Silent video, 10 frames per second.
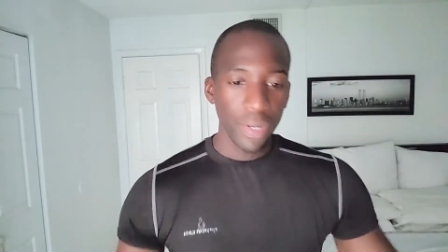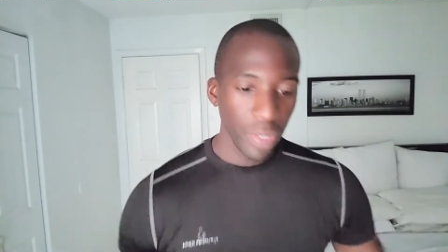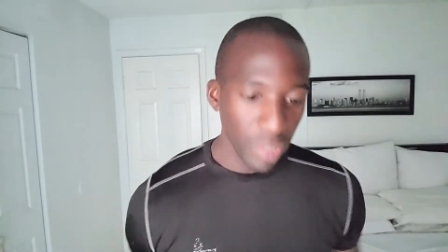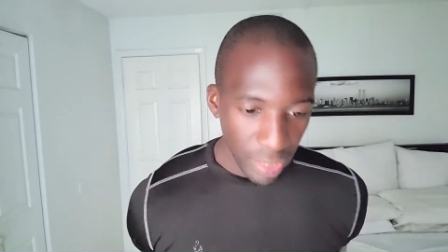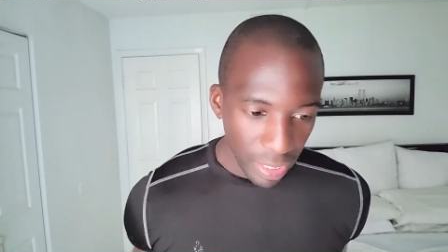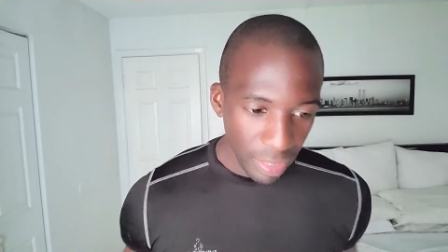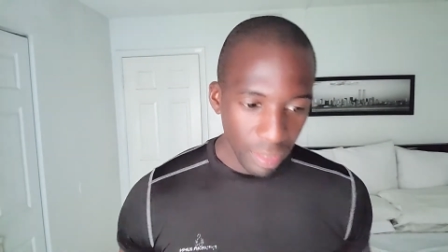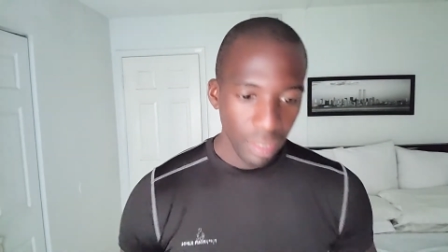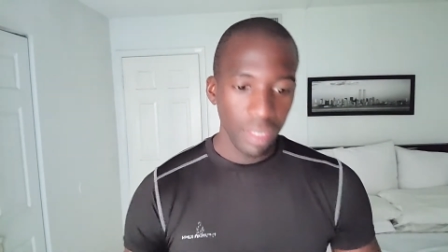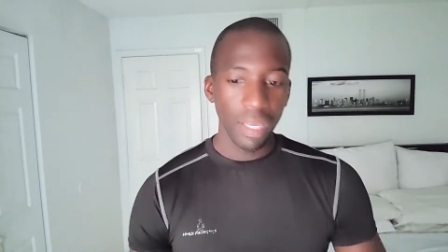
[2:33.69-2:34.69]
early,
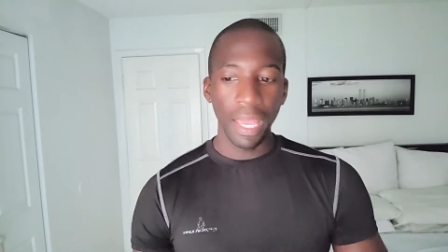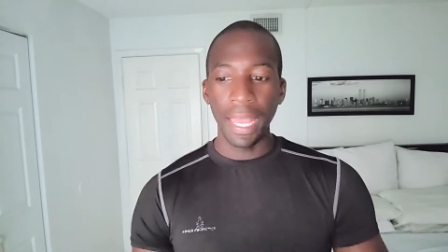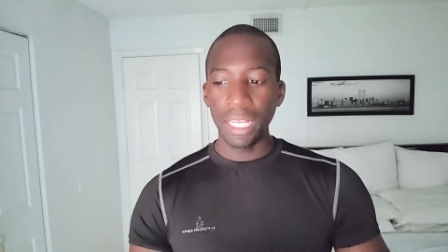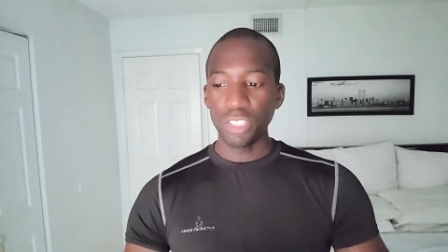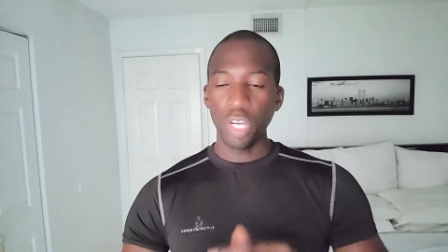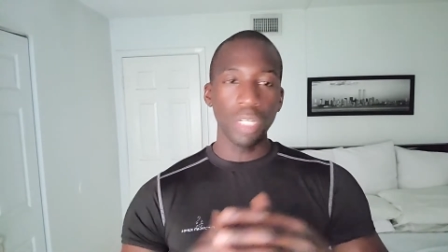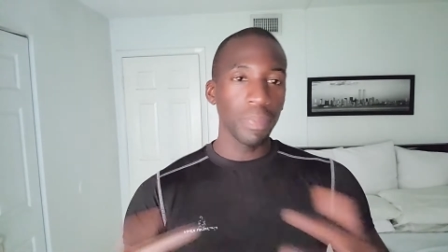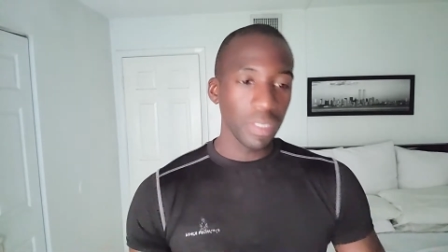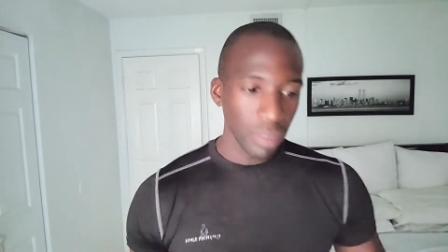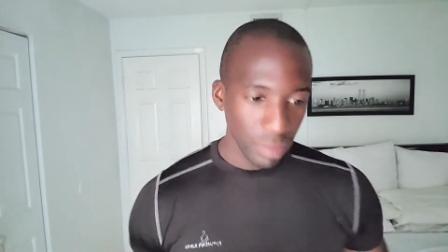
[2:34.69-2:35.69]
and start a
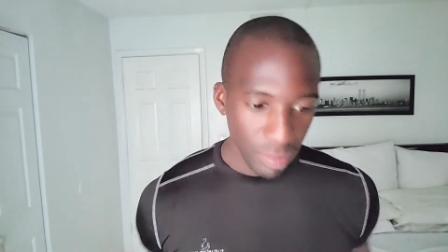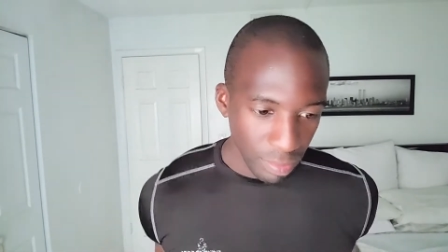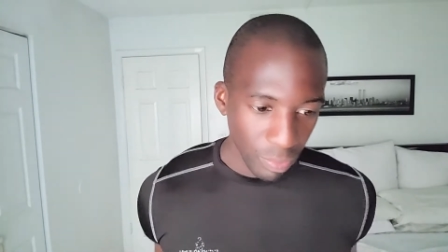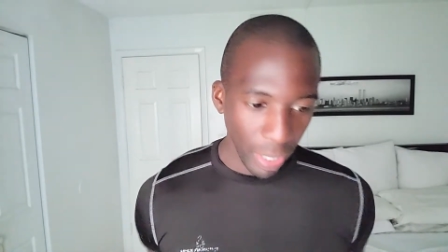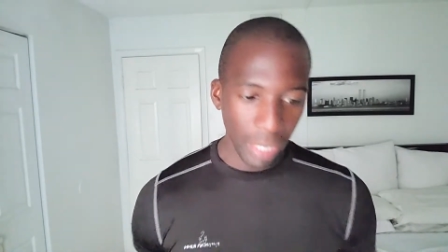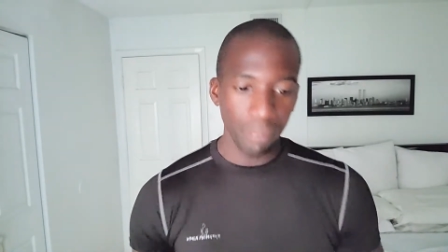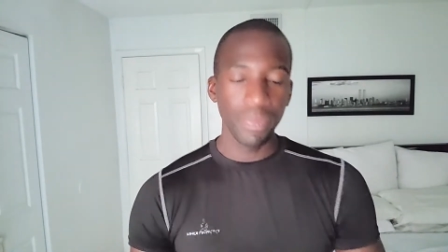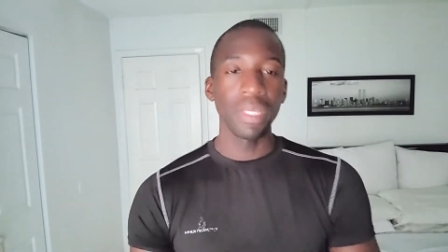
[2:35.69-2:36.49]
business, right?